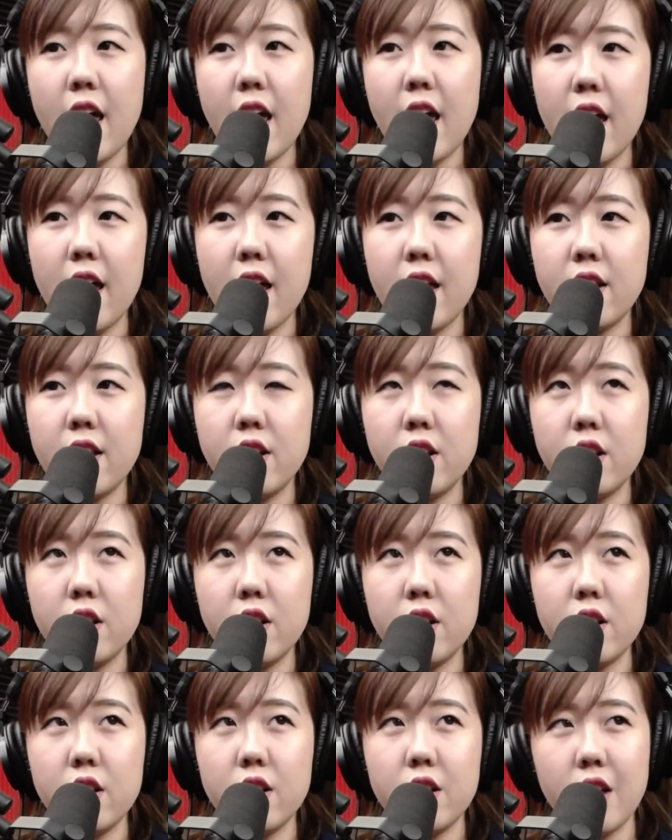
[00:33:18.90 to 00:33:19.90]
And
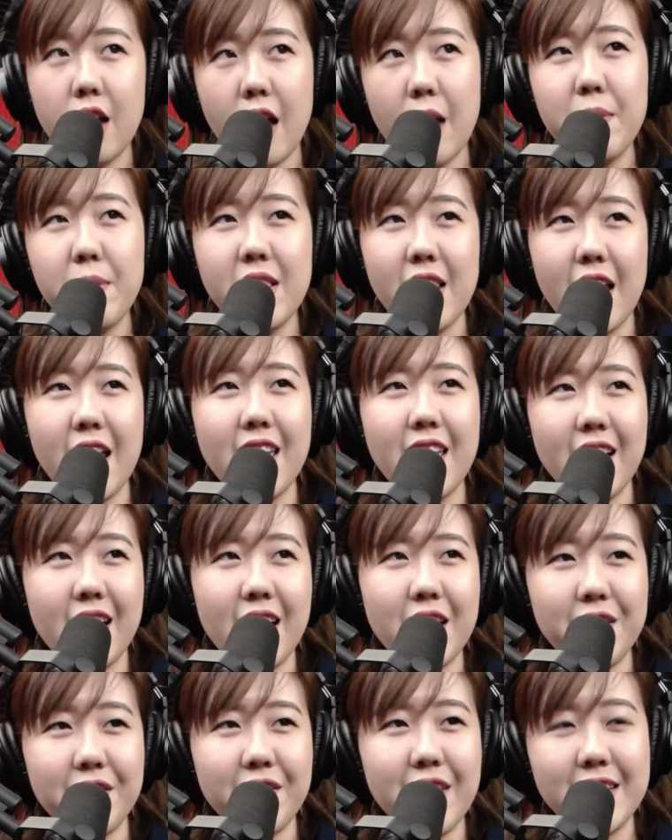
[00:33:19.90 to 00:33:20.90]
I mean, like, it
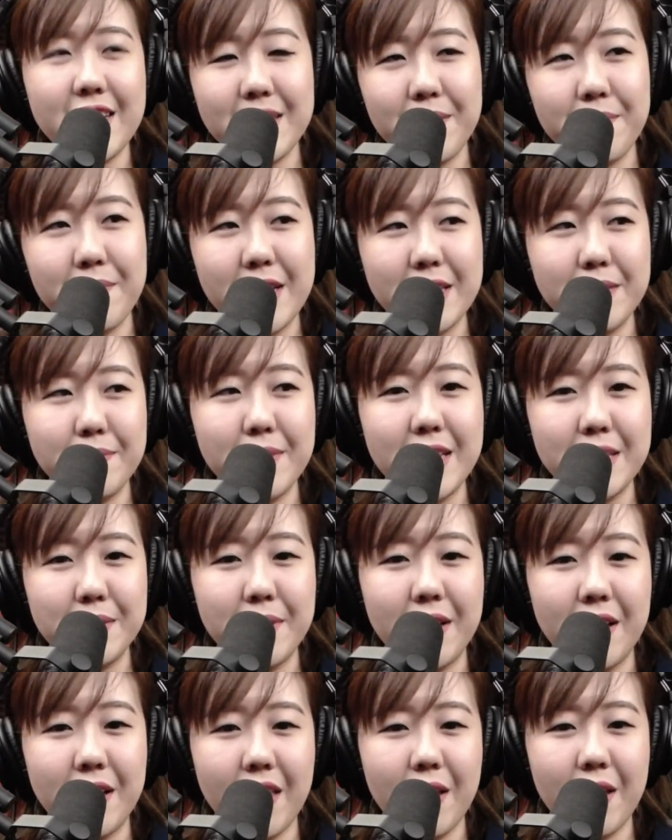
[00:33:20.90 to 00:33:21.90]
kind of like surprised me as
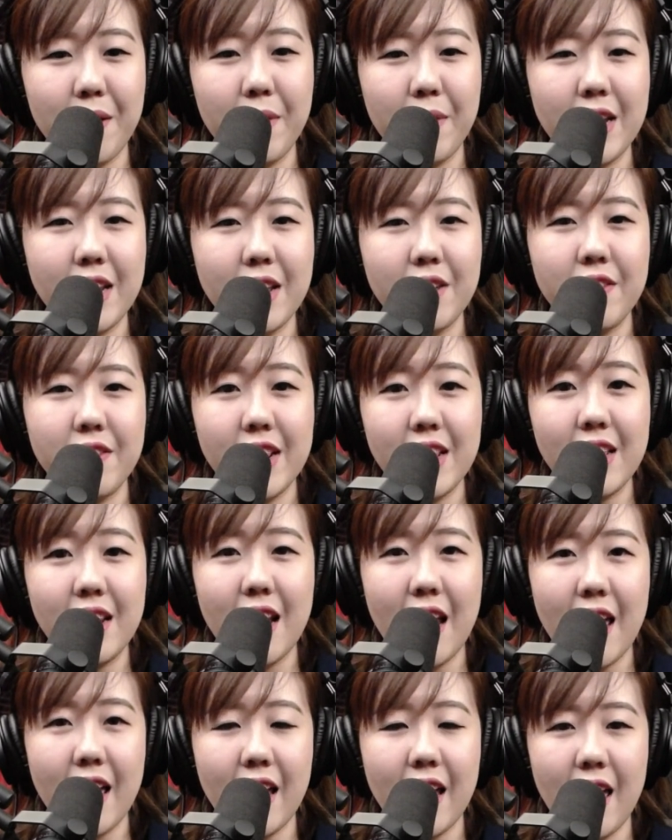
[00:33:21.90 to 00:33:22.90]
well that what they really
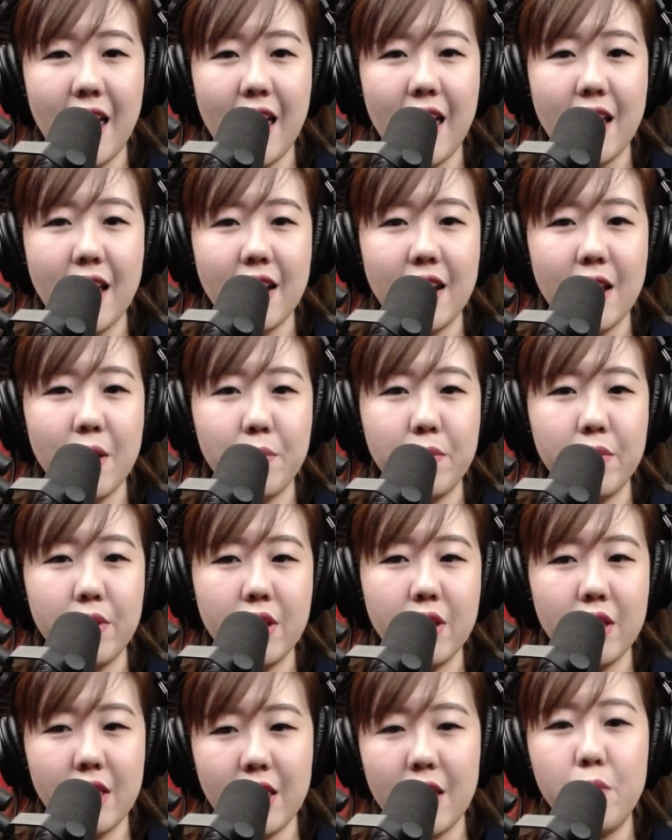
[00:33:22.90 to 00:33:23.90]
like and
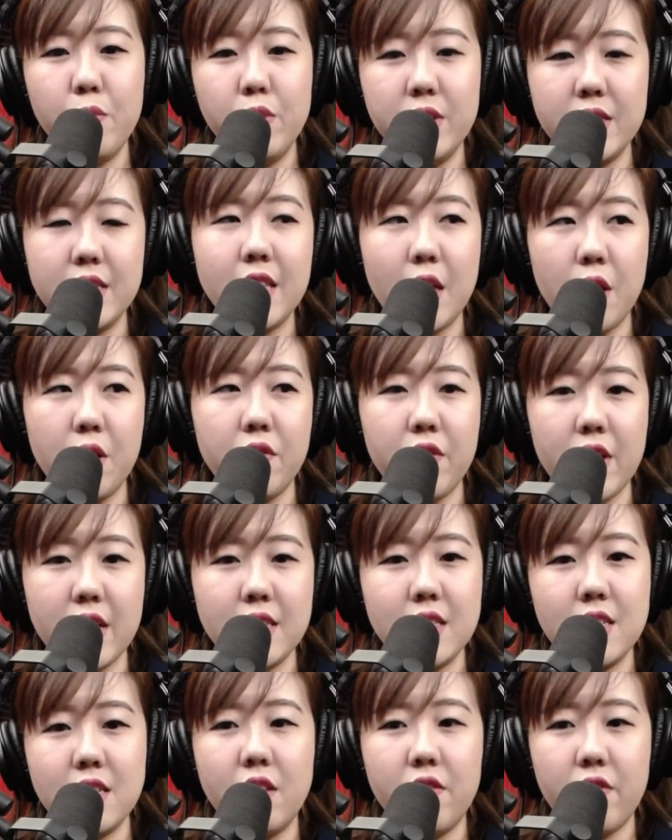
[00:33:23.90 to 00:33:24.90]
they would stay with
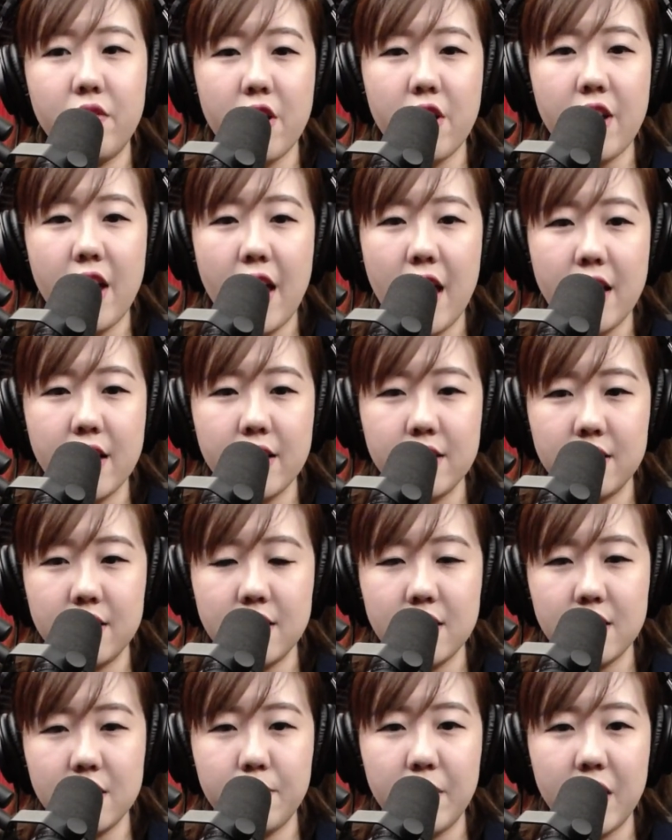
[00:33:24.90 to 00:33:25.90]
us till the very end is
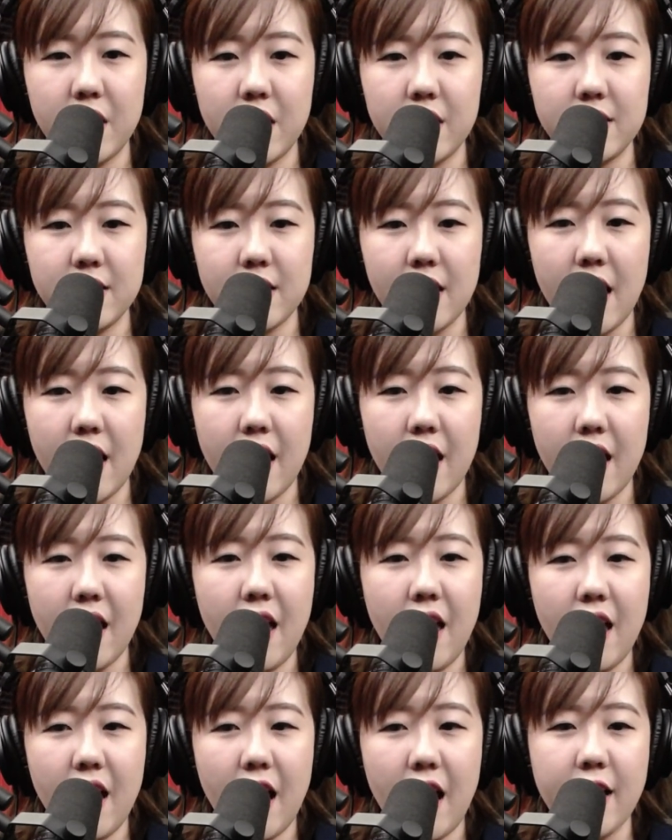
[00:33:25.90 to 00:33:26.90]
just because like
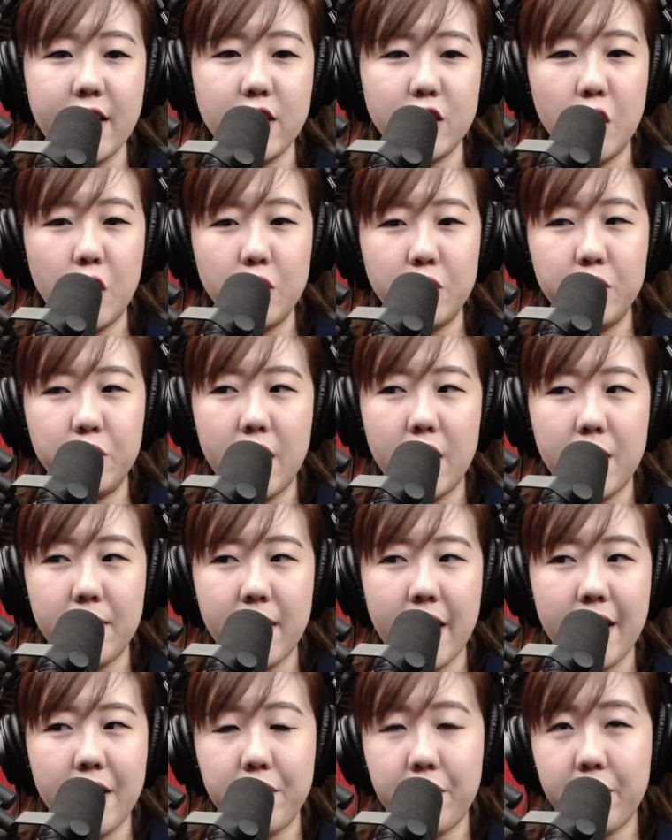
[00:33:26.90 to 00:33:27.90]
I talk to them
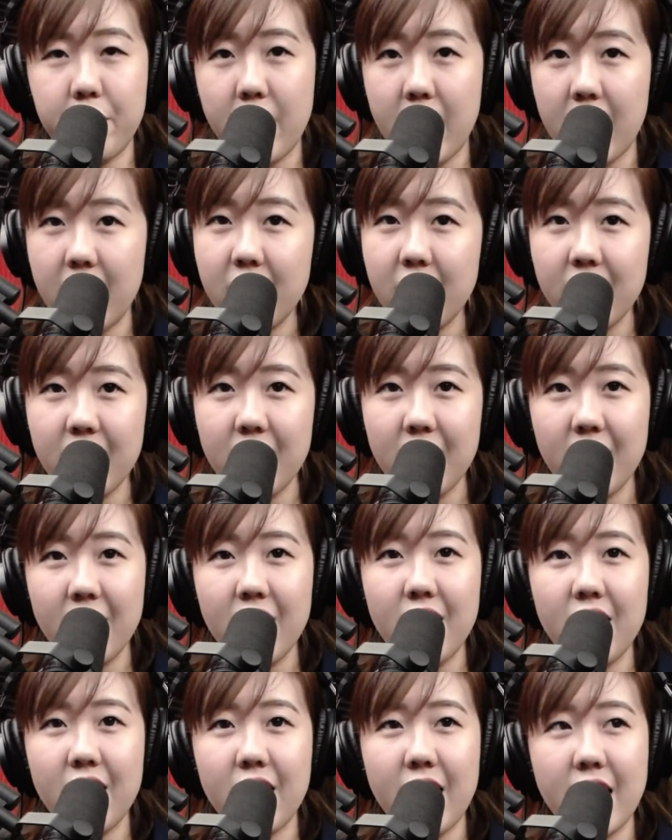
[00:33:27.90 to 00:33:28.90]
like a friend.
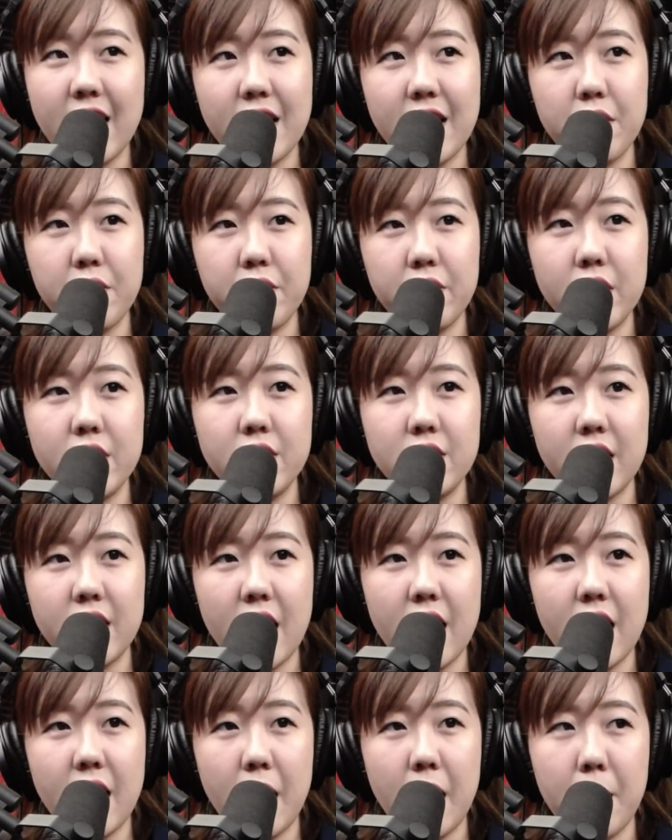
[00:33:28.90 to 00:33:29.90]
Like they feel
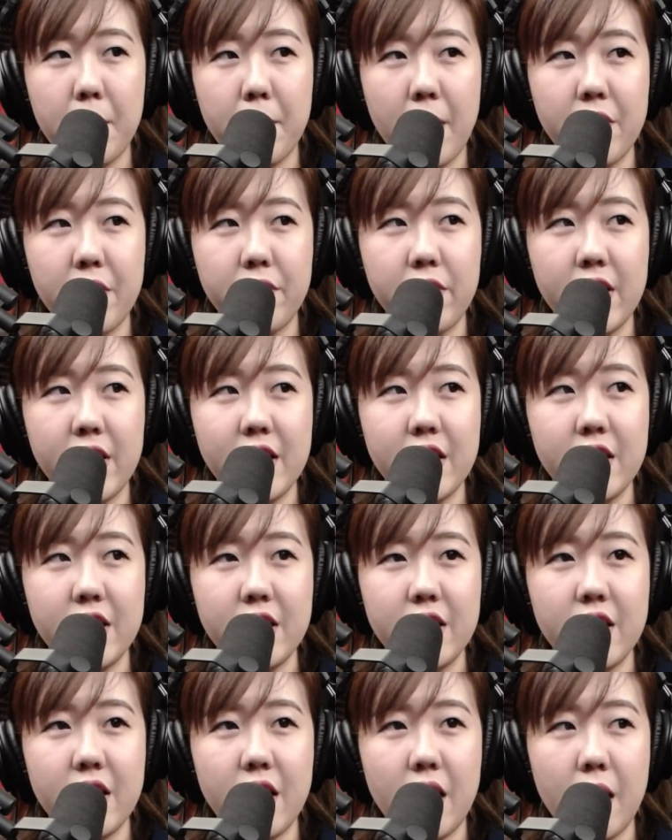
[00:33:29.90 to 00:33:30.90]
that I
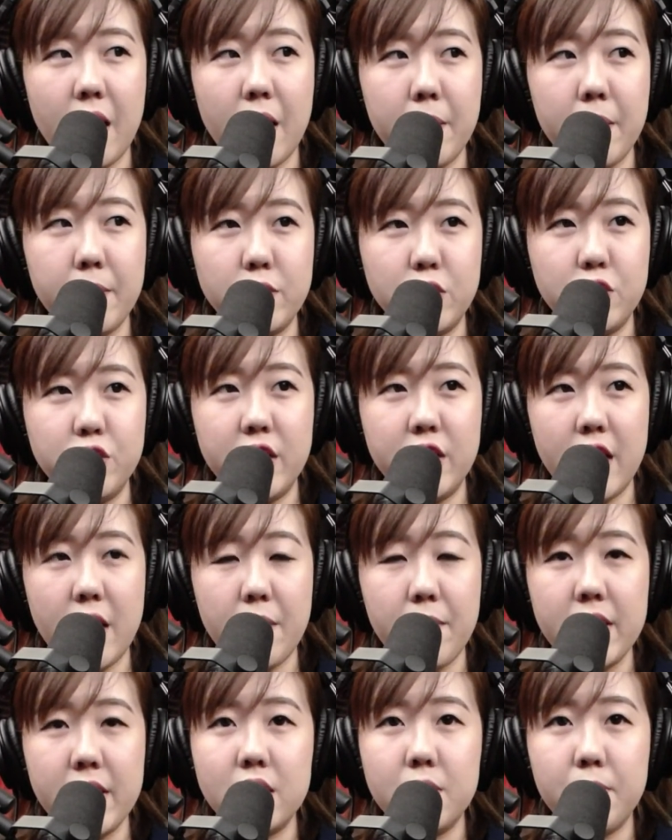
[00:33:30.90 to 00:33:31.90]
really treat
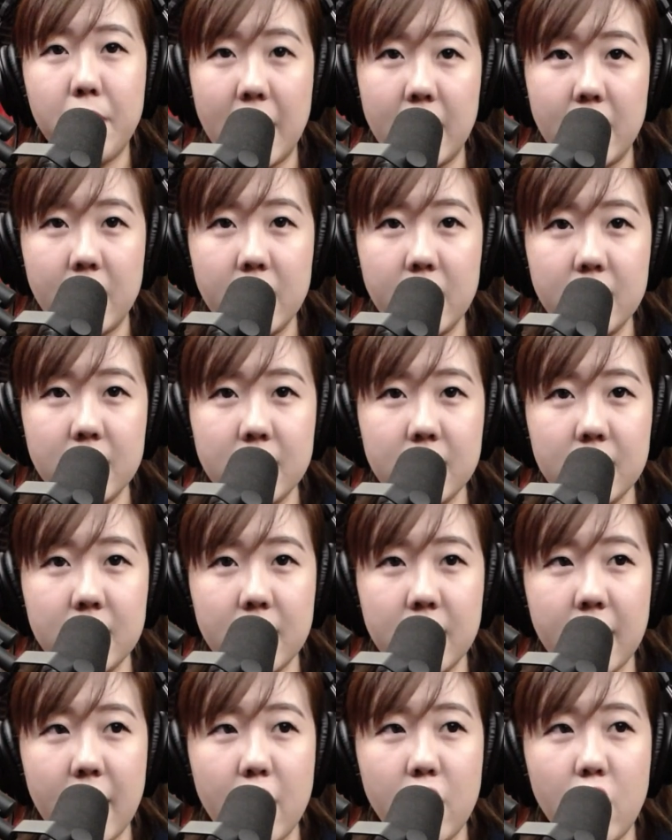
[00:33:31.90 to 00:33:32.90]
them as partners.
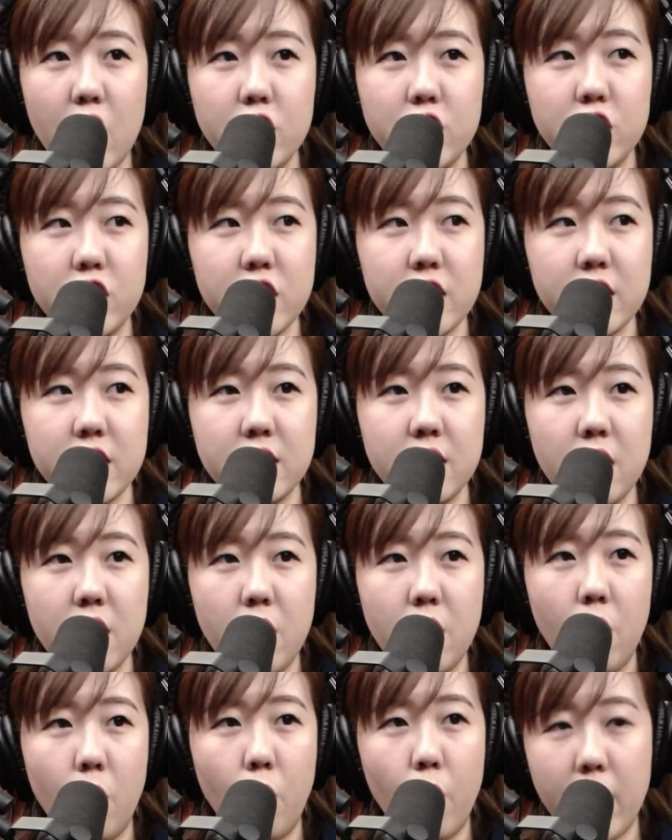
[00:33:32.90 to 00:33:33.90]
They are not just
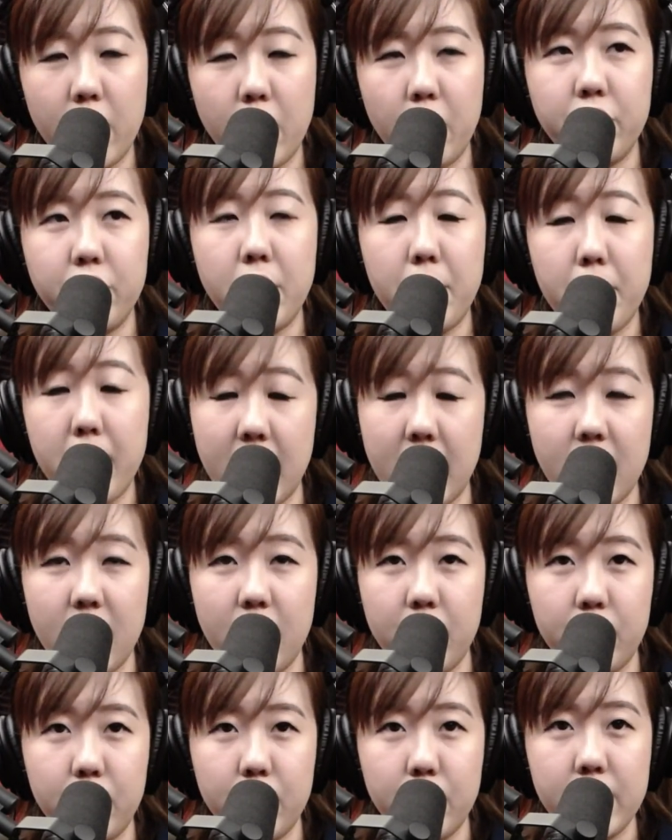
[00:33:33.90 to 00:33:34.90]
one of the many
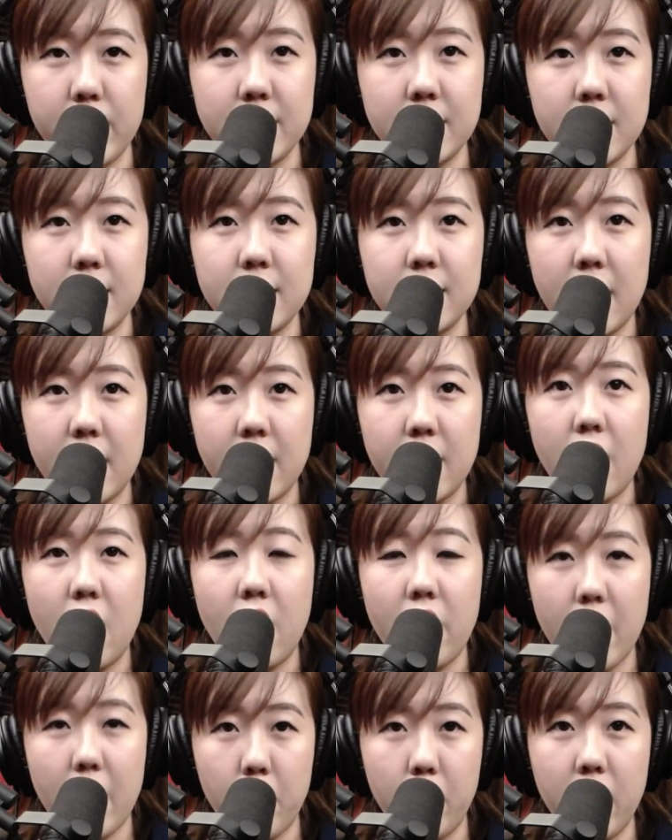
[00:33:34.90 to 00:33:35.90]
influencers under
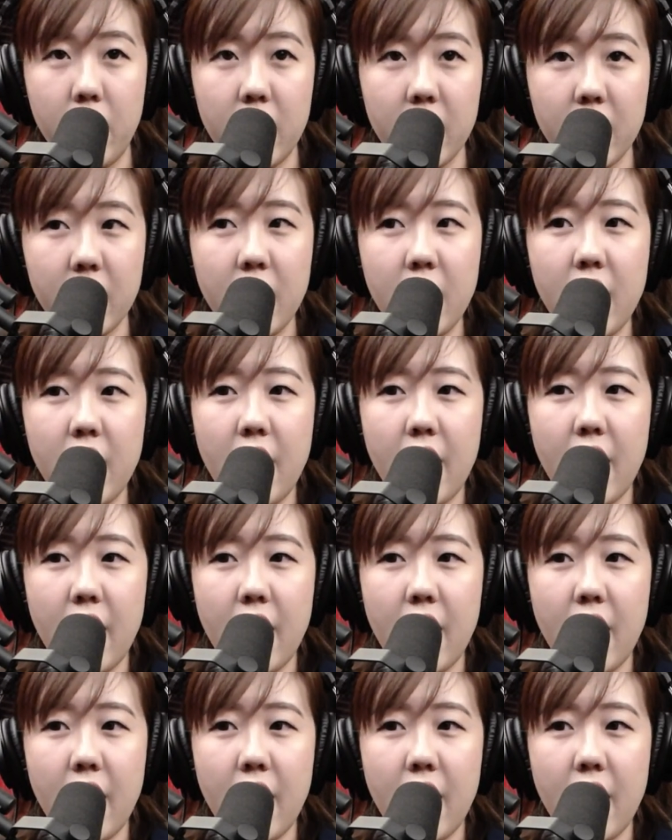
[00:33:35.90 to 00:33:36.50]
our network.